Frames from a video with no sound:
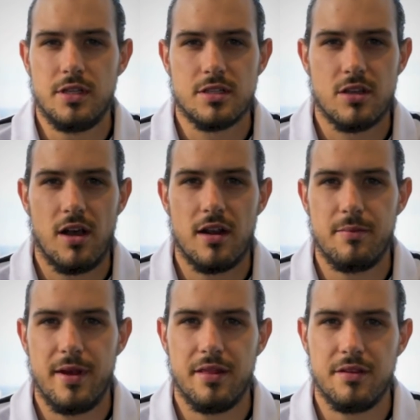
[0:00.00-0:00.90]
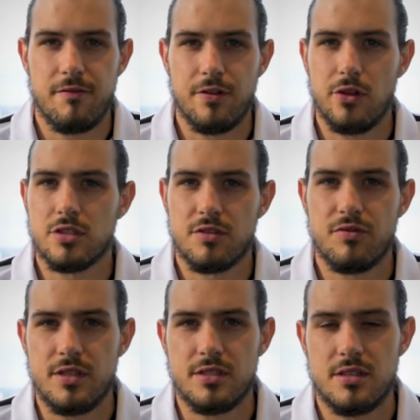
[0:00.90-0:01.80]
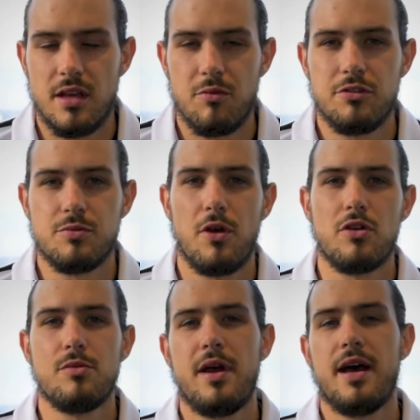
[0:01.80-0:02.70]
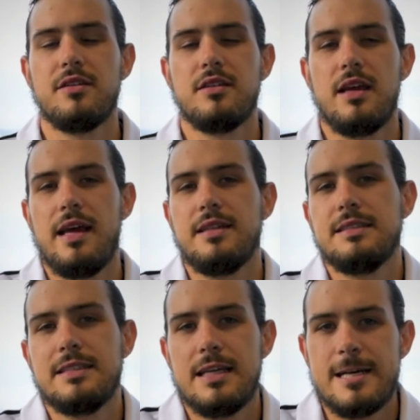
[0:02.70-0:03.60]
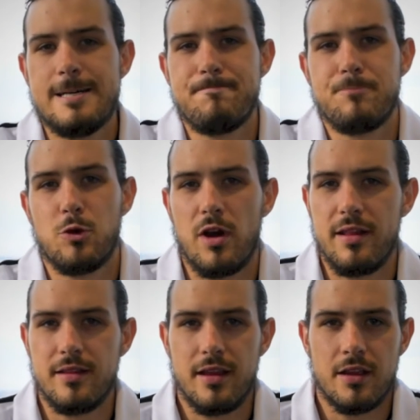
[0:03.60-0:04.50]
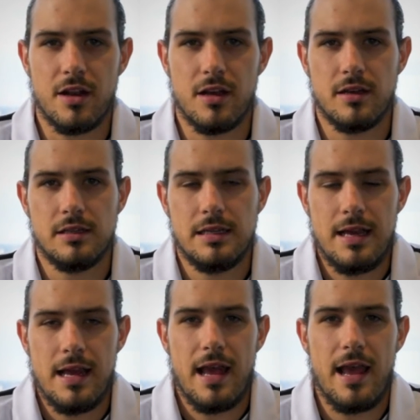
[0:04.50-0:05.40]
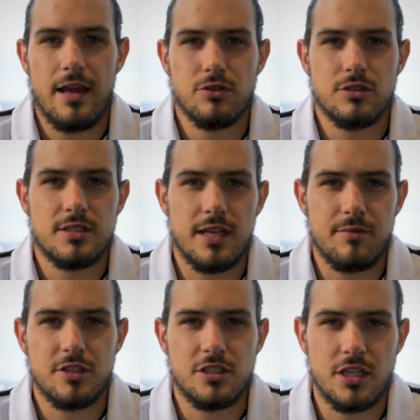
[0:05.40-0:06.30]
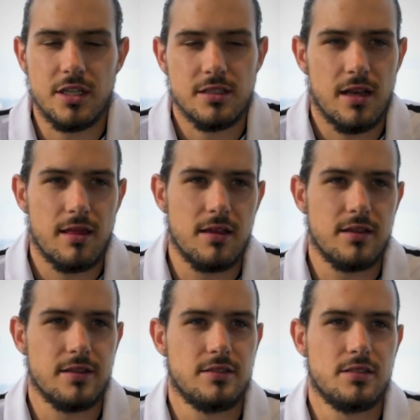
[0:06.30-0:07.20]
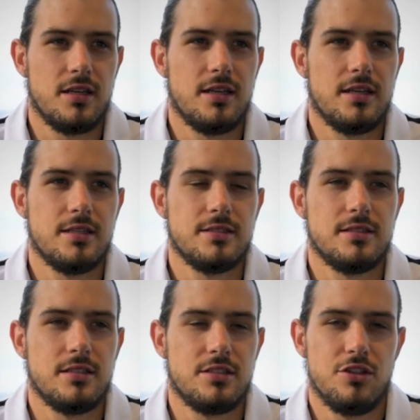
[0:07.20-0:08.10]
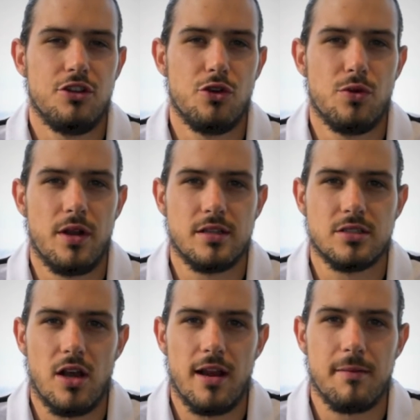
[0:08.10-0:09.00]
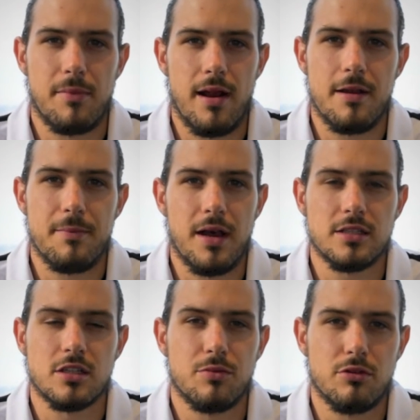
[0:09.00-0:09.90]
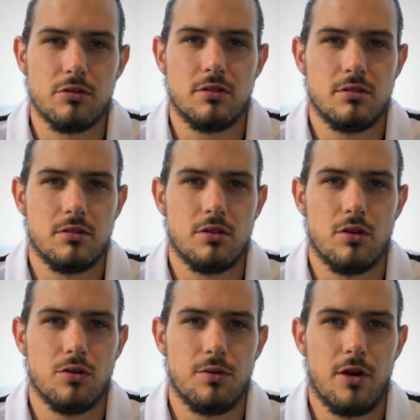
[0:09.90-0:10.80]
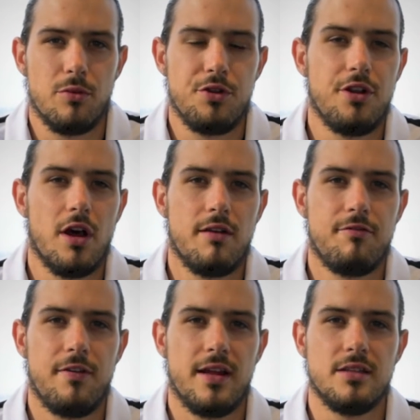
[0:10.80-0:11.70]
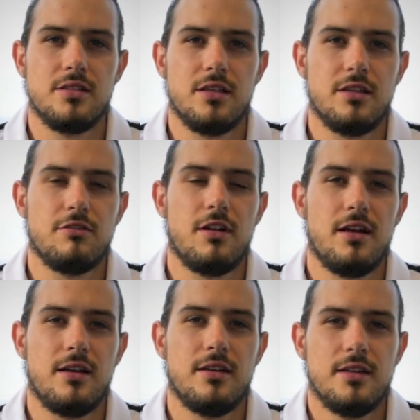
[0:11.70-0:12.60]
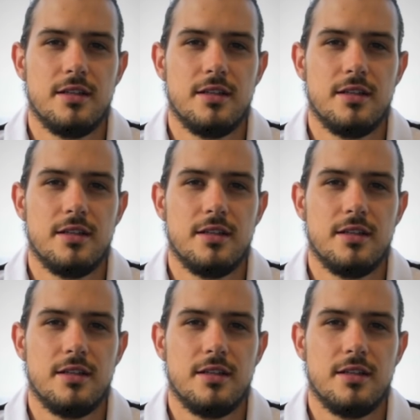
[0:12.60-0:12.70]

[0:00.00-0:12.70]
excited about the philosophies that we spoke about and uh, the way that they're going to handle the team this year. I think it's uh, it's a new and exciting brand of basketball, and all the Melbourne United fans are uh,